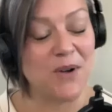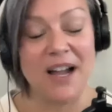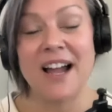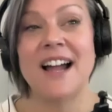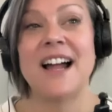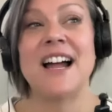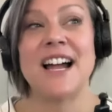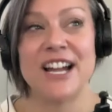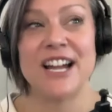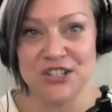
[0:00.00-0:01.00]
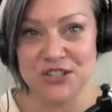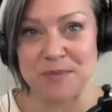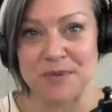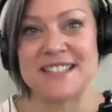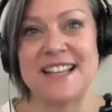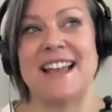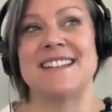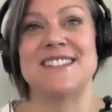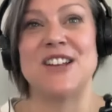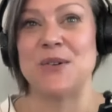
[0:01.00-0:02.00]
a hundred
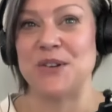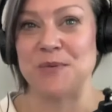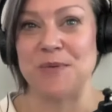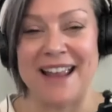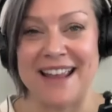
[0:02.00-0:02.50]
percent. No, you're right.